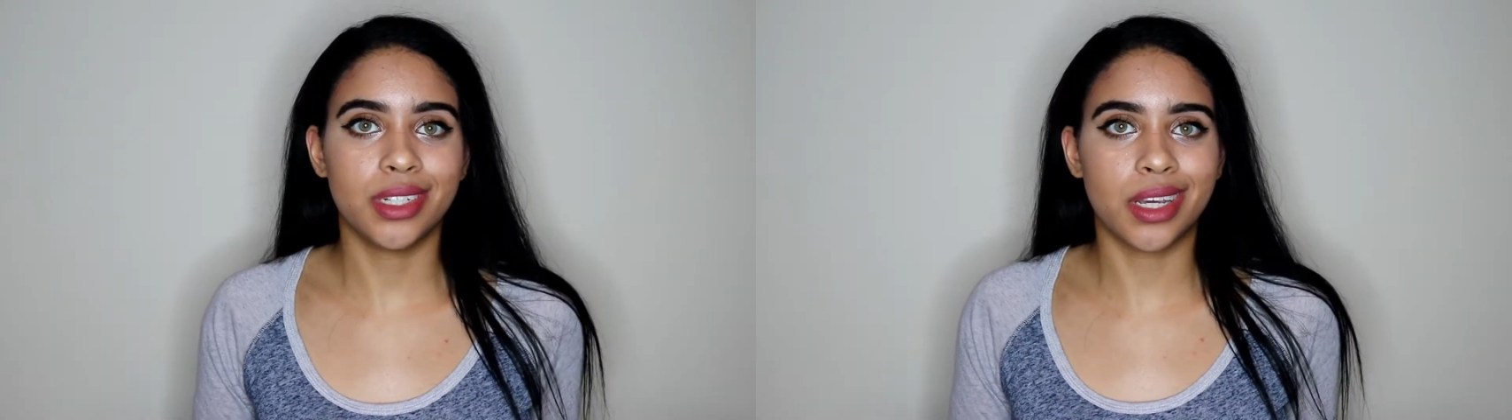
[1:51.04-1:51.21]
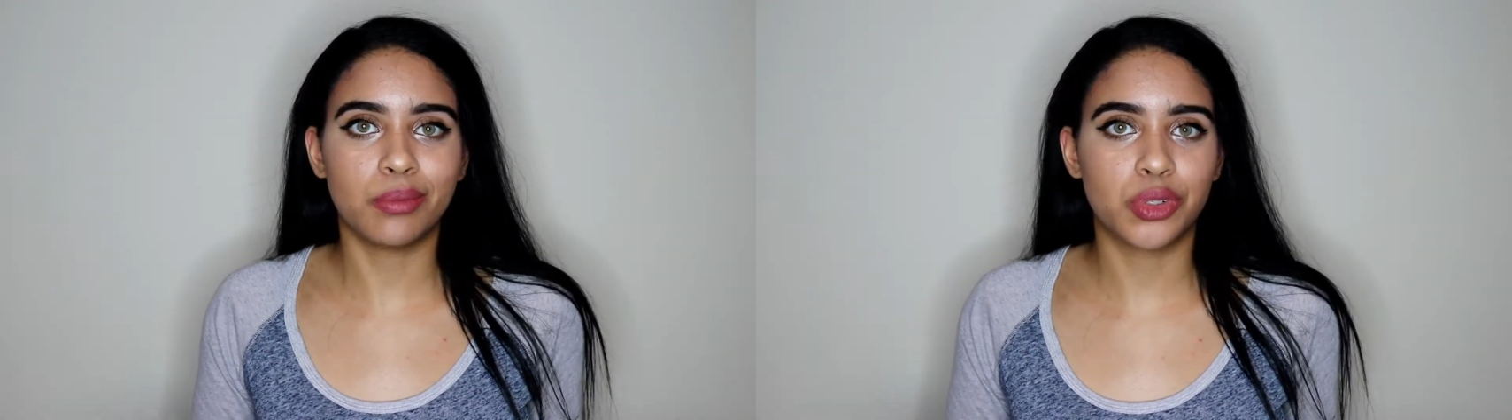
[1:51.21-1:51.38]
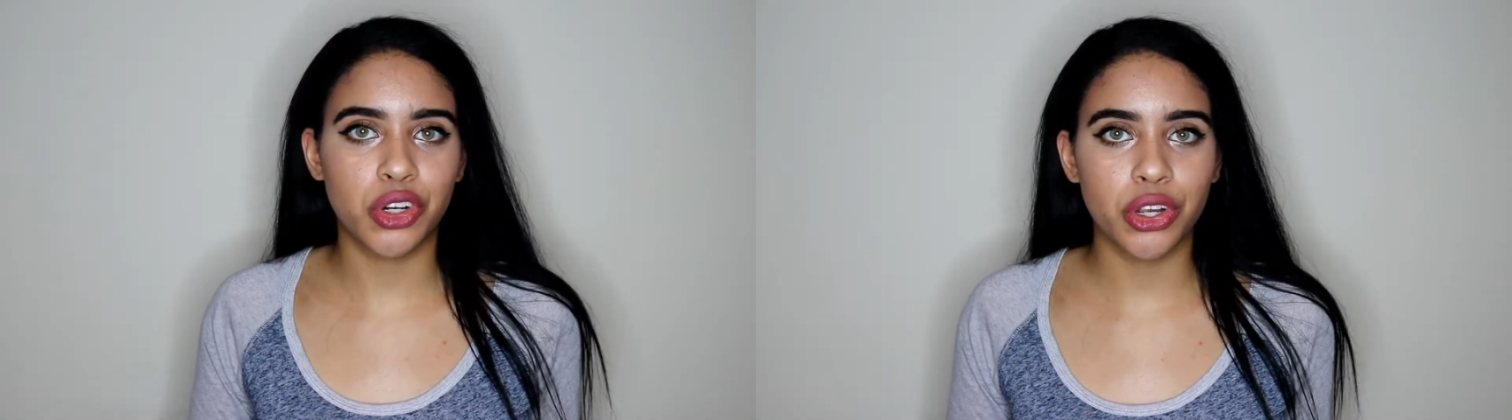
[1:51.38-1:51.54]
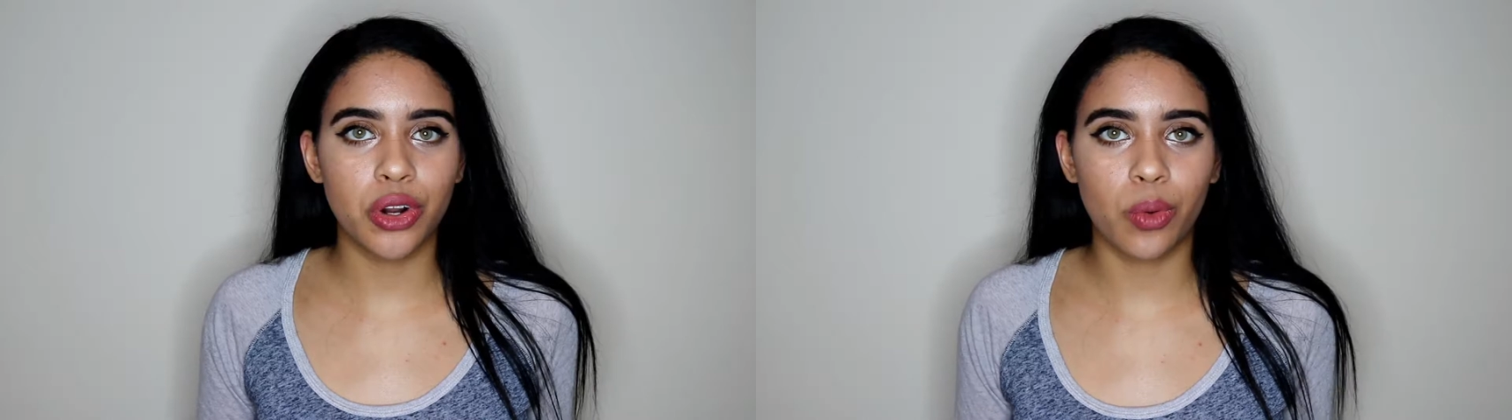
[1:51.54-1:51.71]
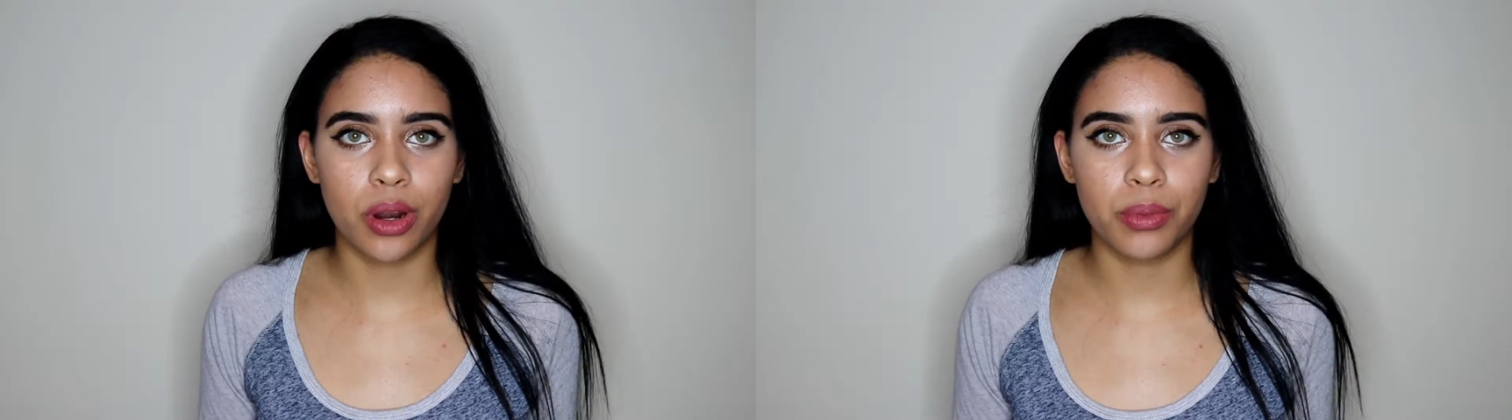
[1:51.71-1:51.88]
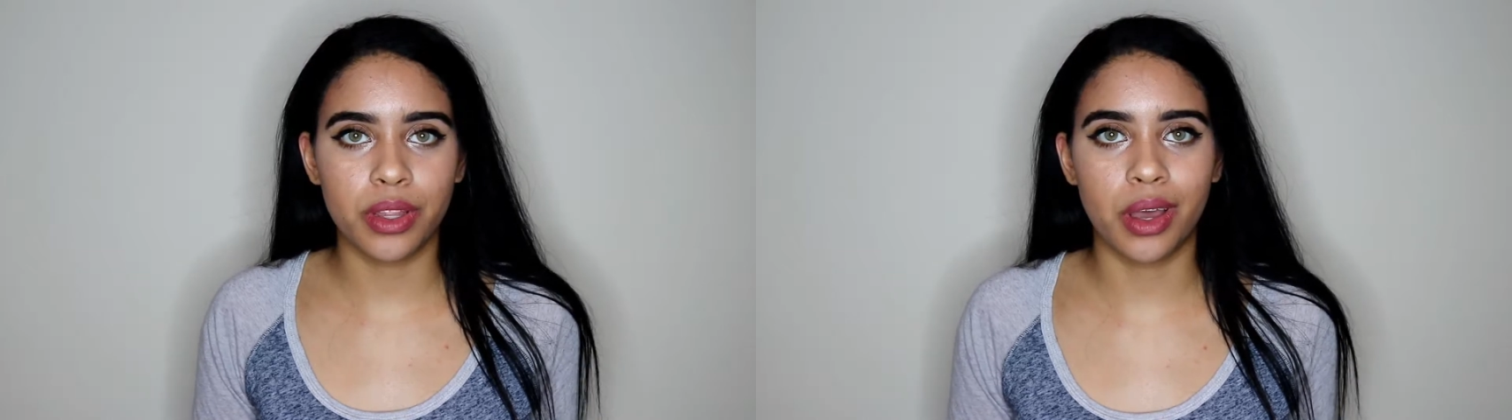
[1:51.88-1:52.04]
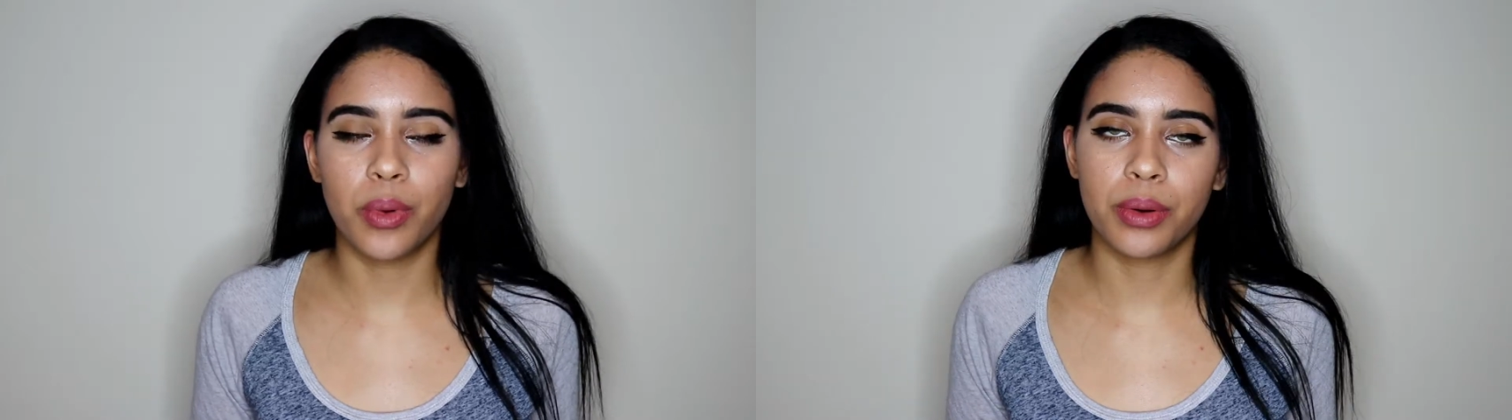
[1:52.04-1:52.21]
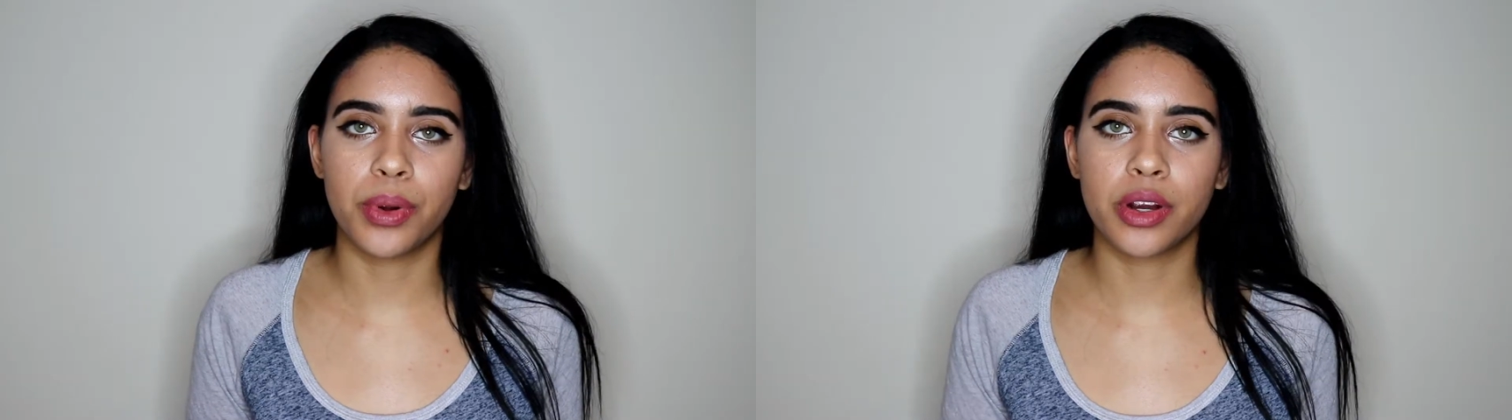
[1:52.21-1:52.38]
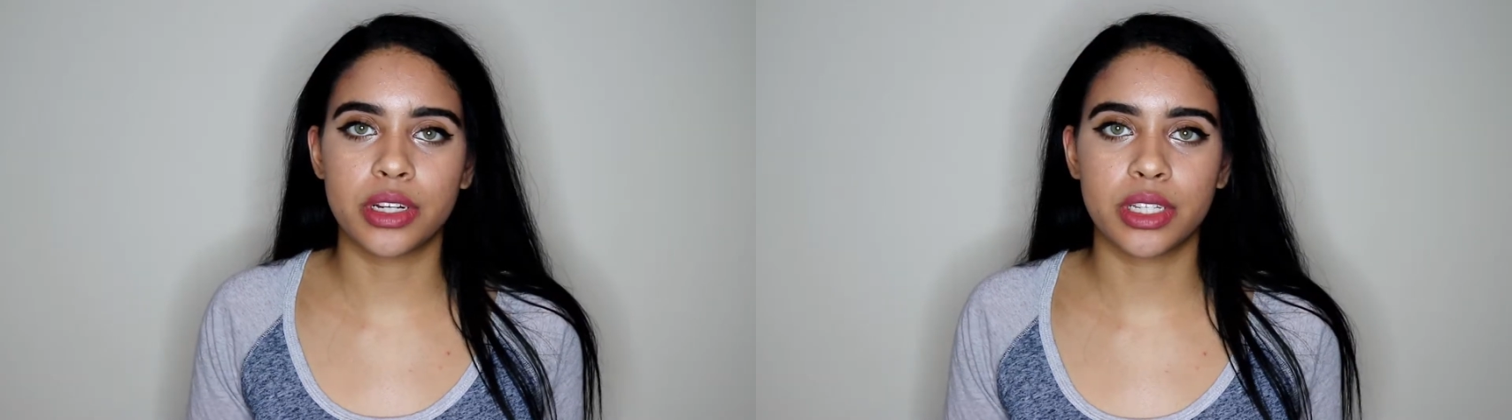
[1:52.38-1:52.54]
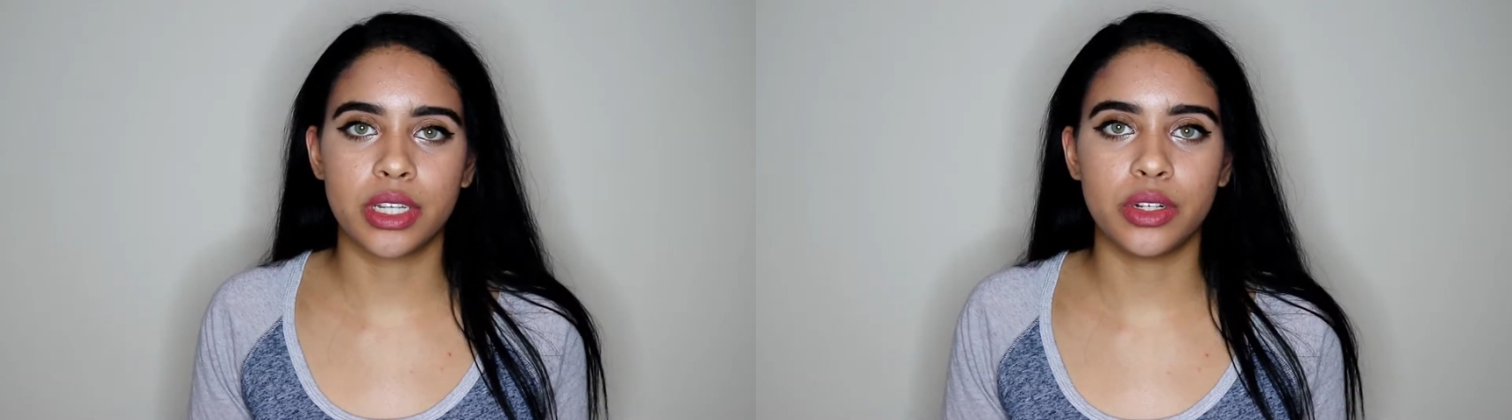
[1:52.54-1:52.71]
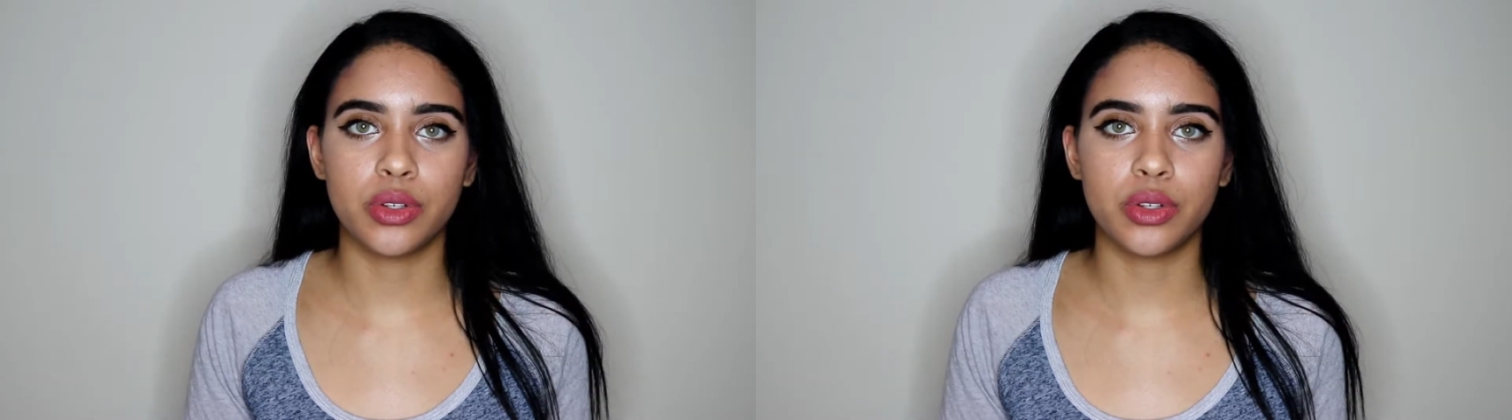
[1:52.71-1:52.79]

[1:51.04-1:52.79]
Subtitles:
I'm sure you don't want to be that one person